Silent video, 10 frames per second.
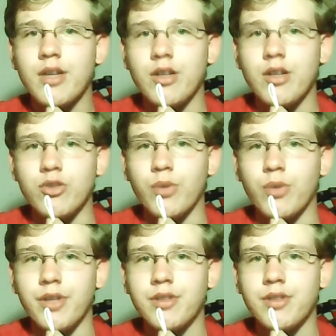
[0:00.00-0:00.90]
And as
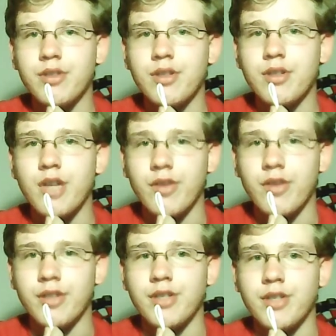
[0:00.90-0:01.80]
always, have a
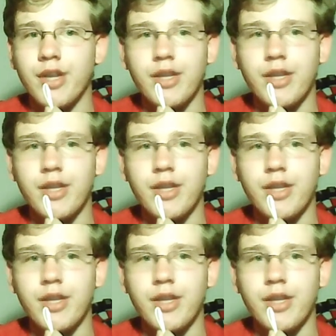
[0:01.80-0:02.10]
nice day.